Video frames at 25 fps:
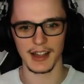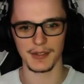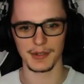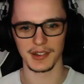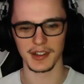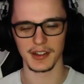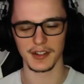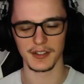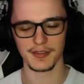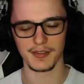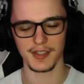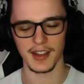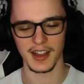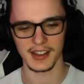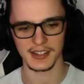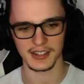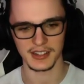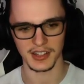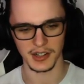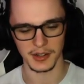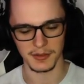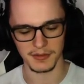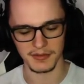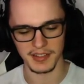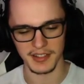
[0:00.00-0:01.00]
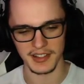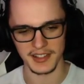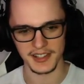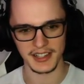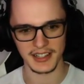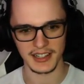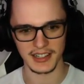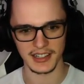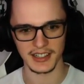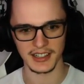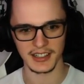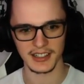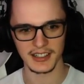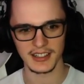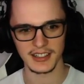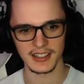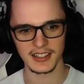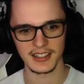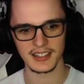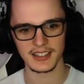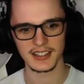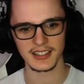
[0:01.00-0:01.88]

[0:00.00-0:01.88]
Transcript: having an effect on him physically.